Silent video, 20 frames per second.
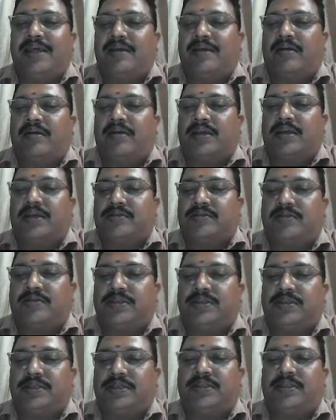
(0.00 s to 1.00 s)
Okay, so
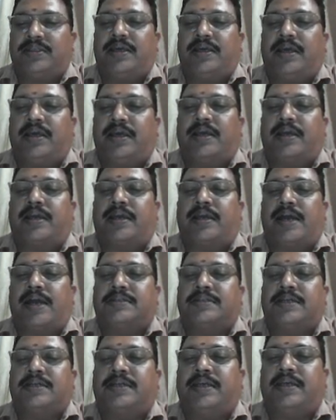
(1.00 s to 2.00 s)
this is the
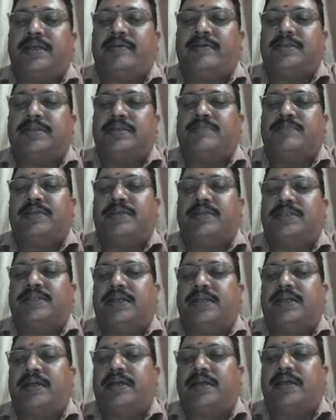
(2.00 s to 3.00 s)
answer key which is
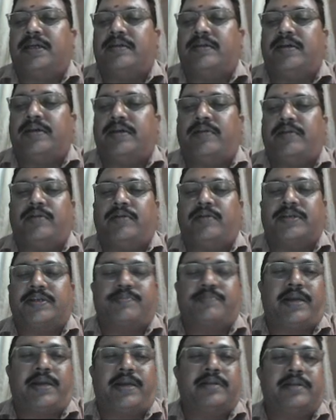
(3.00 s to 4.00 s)
mentioned here. You have to
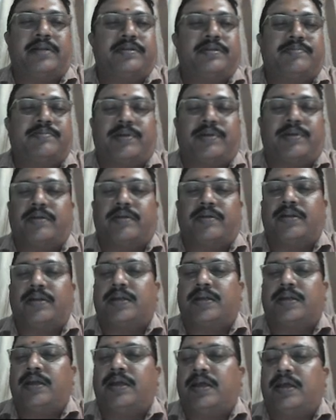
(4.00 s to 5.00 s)
expand this
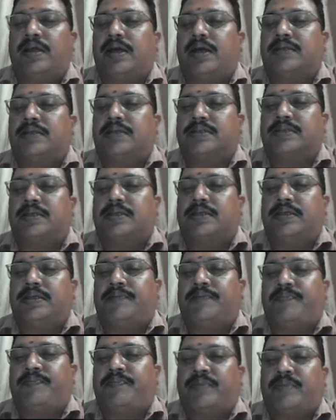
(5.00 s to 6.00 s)
particular answer
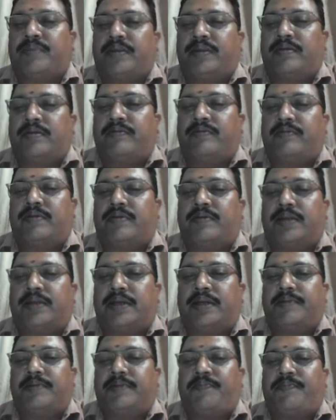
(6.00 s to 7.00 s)
key for
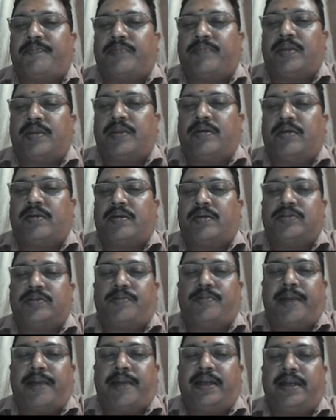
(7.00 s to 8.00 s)
that. Okay,
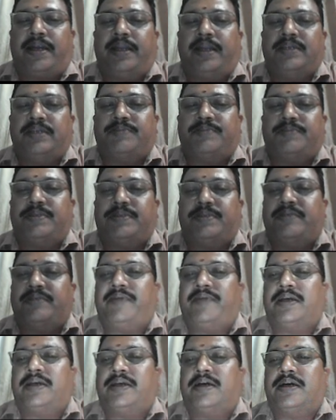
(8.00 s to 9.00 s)
so patenting
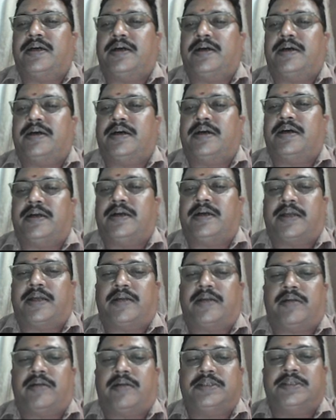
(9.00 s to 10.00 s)
specific
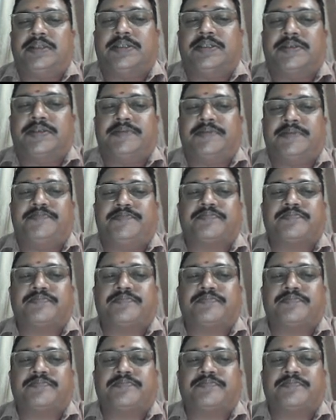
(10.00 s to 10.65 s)
technologies in